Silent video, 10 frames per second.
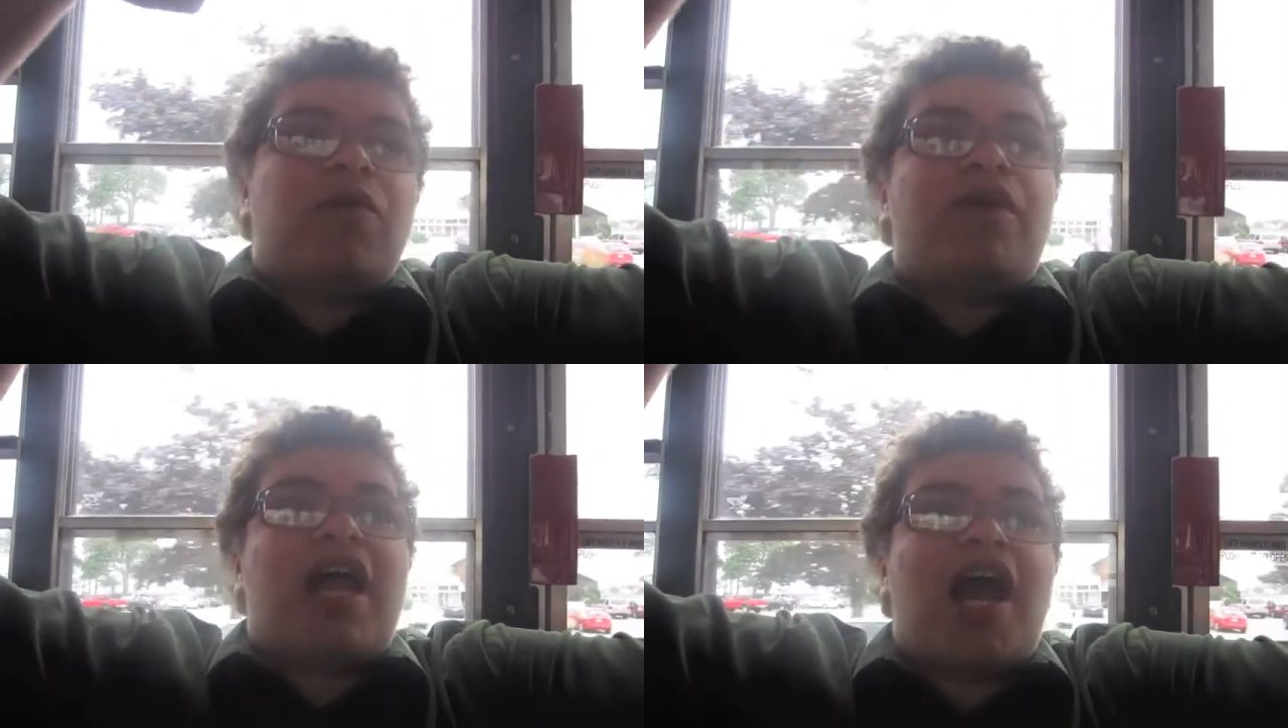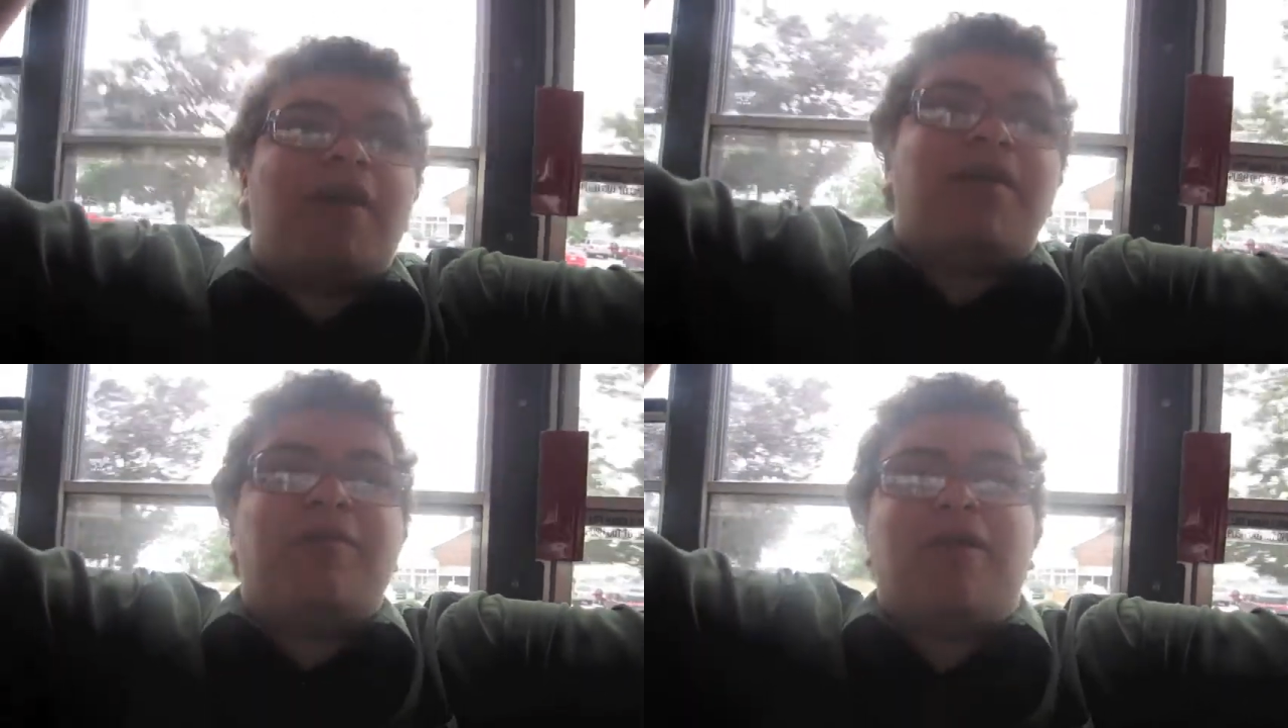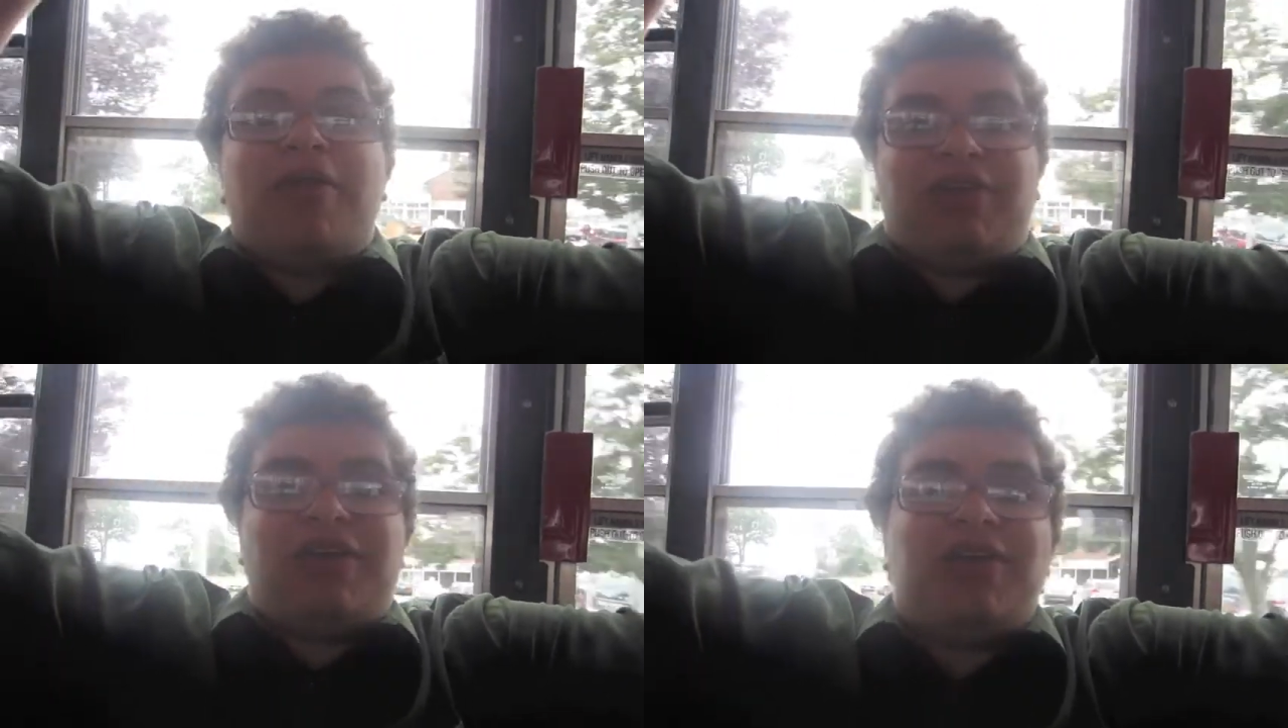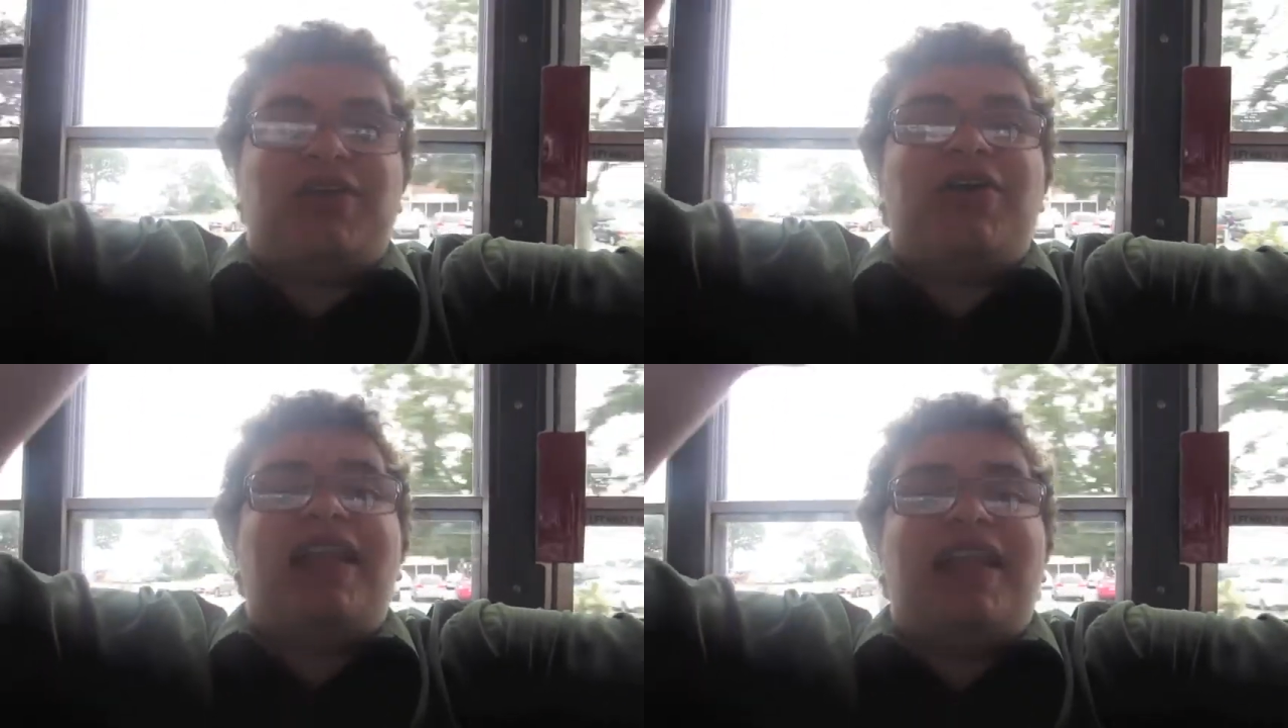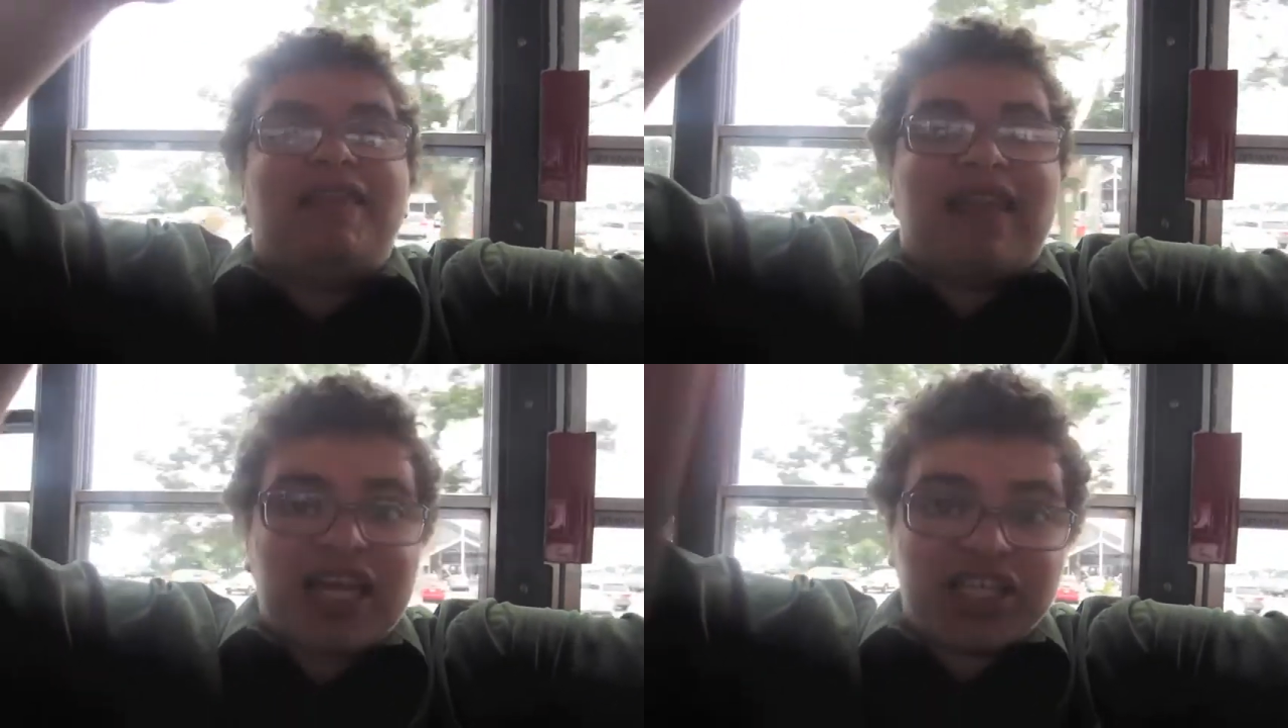quote How I Met Your Mother here,
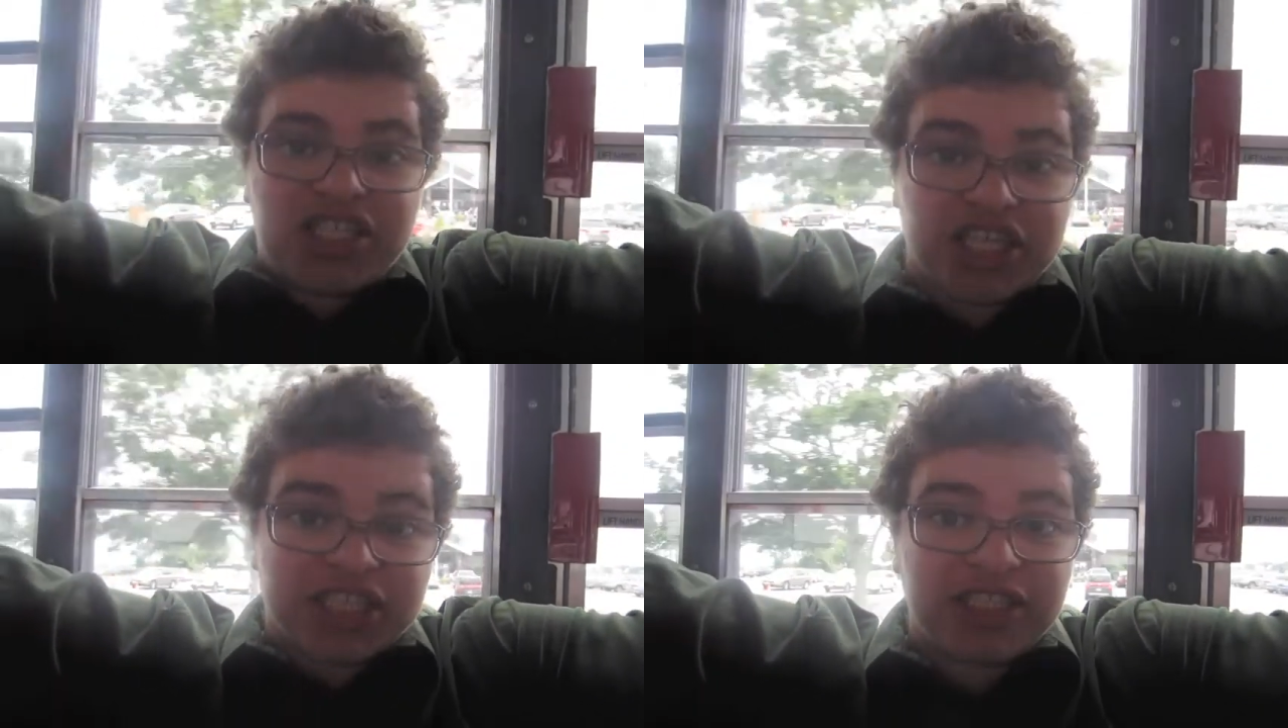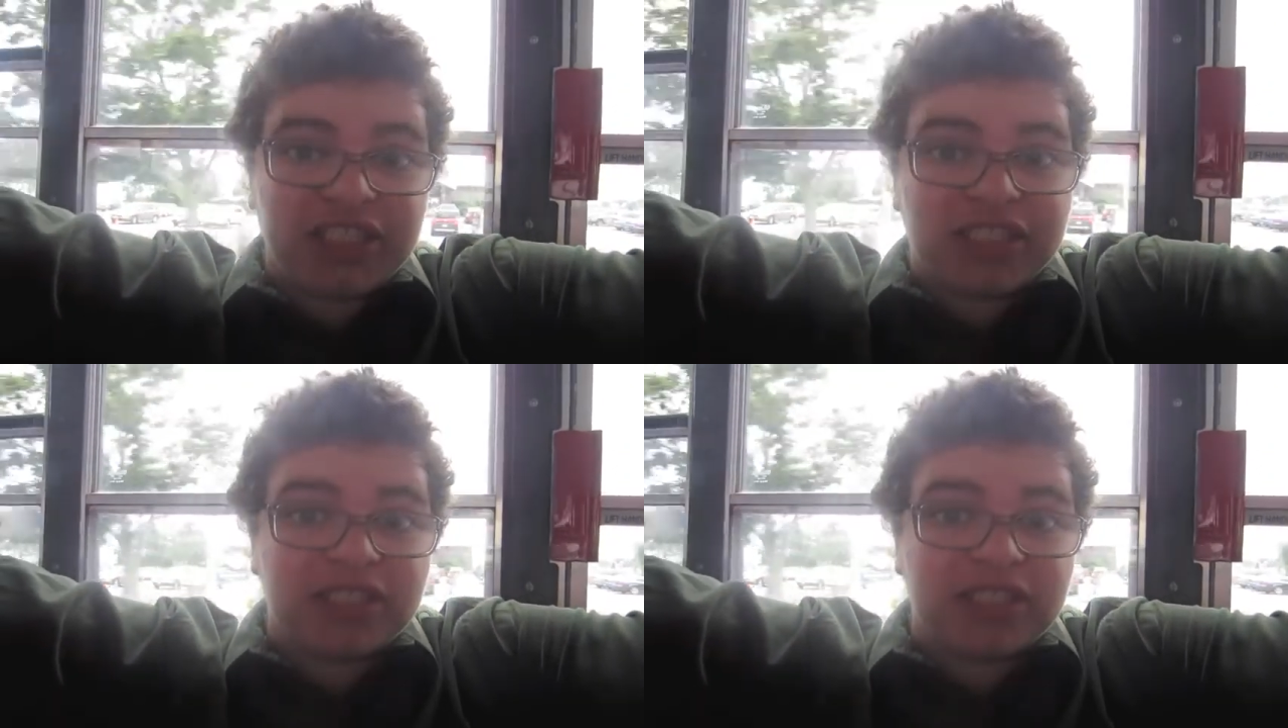legend